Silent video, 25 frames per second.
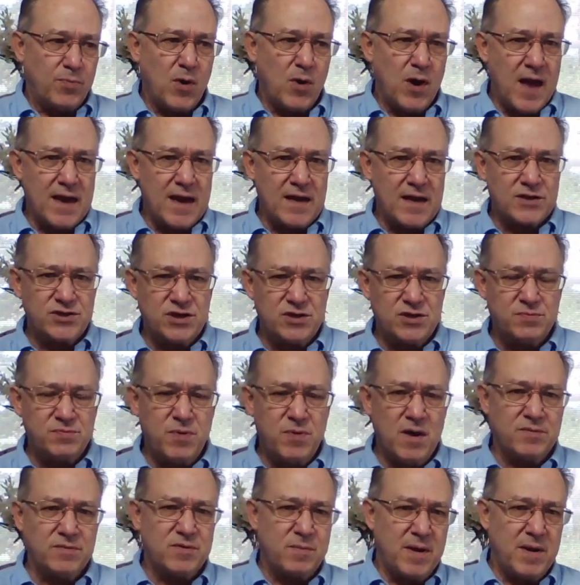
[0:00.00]
products. He's
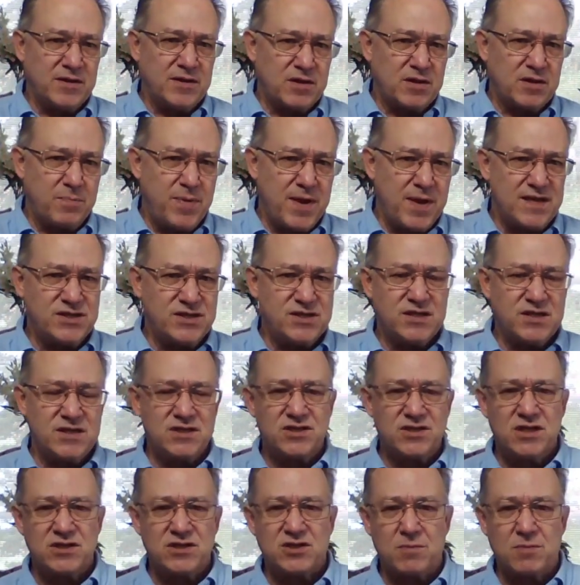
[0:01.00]
pumped about the pay
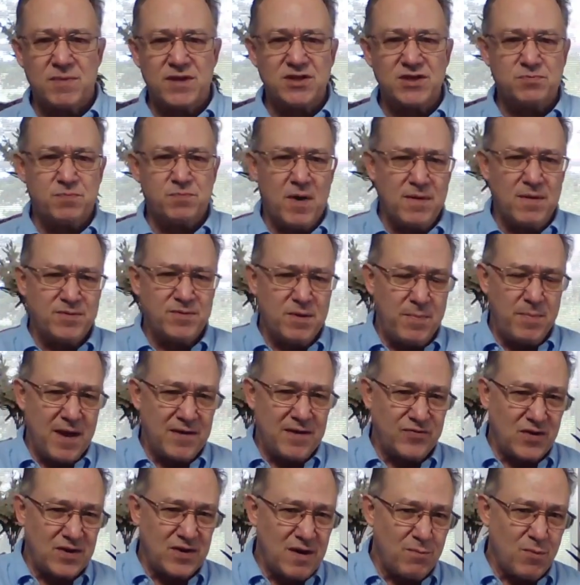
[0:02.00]
system. He's pumped
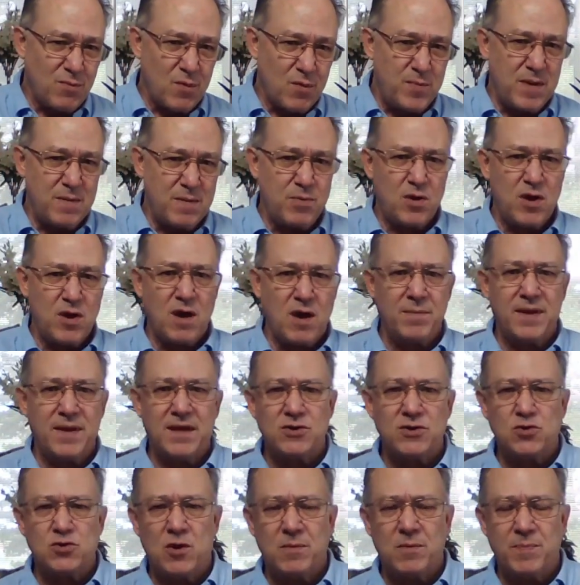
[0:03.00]
about the number of people coming
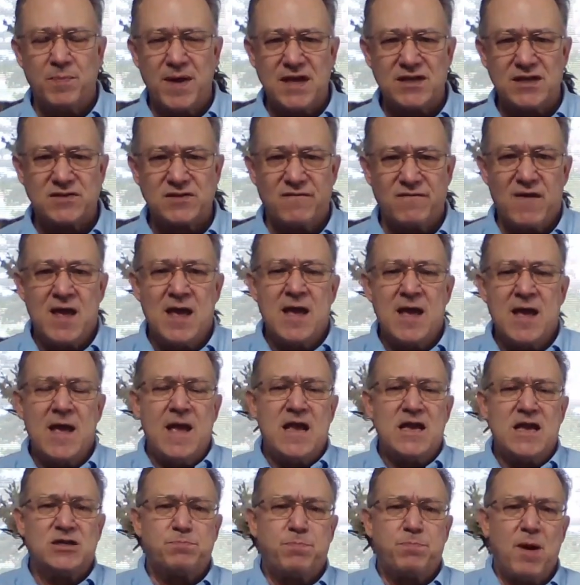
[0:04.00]
into OnPassive.
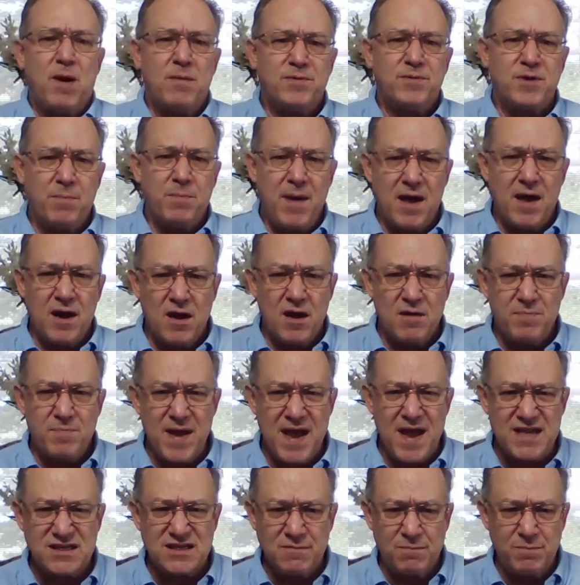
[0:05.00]
He's pumped about
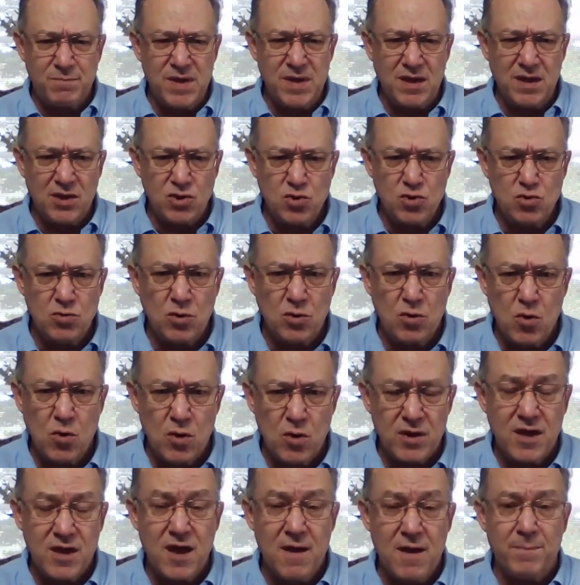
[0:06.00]
OnPassive being a
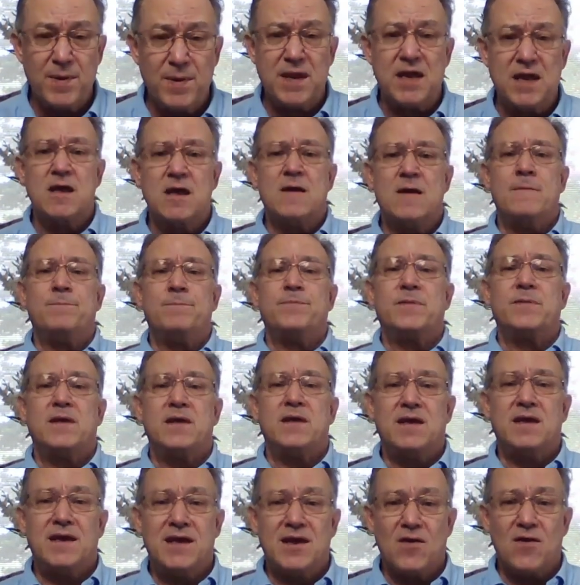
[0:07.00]
unicorn company
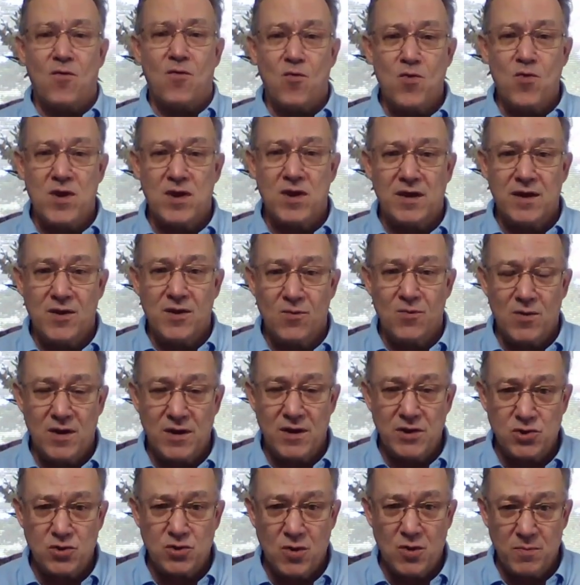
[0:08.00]
in a really,
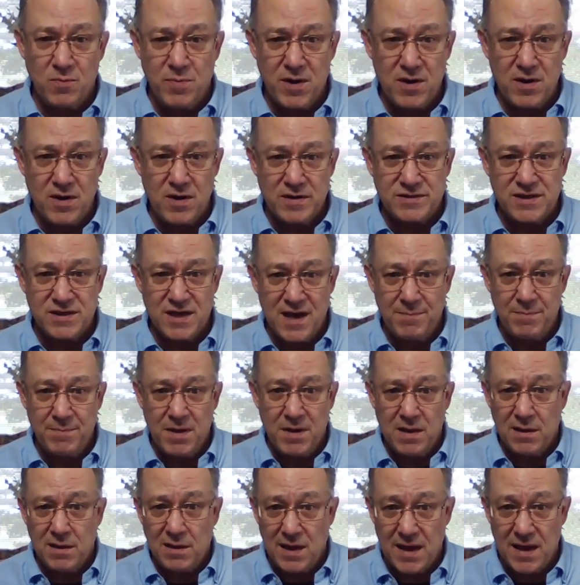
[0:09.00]
really short period of time,
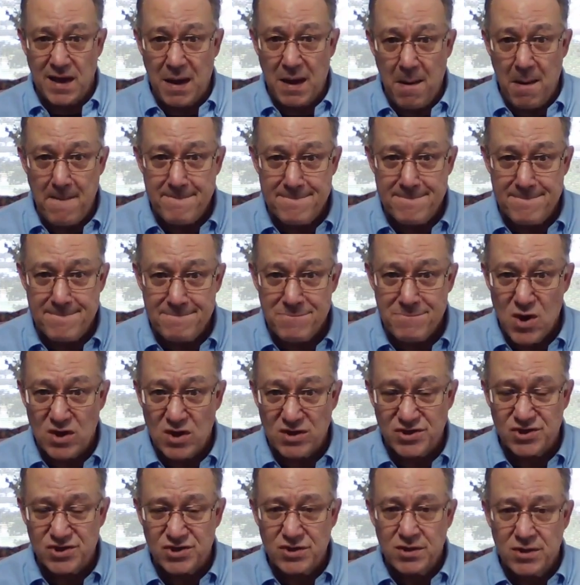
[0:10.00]
like
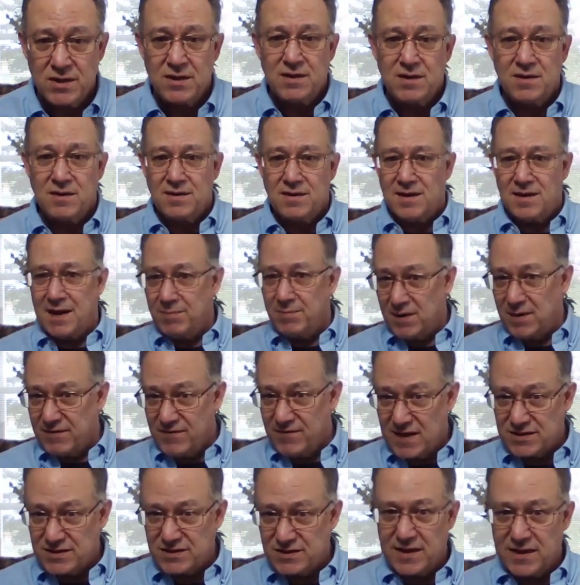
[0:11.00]
months. I believe
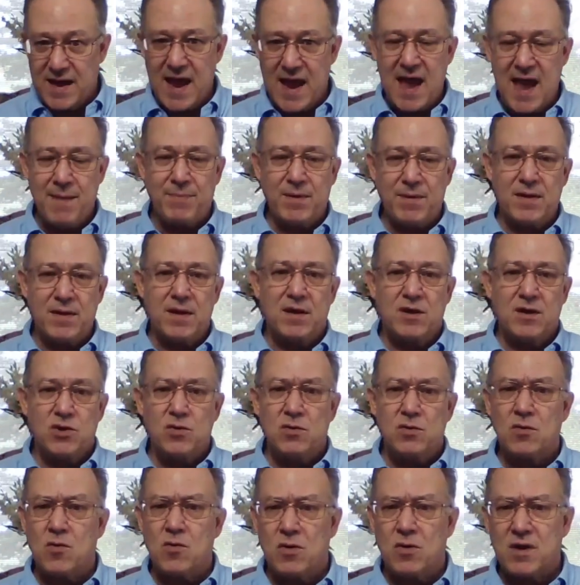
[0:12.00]
that's going to happen. A
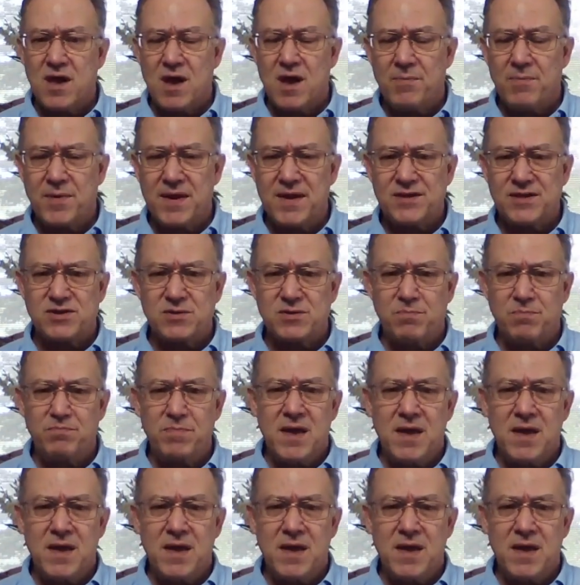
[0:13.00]
unicorn company is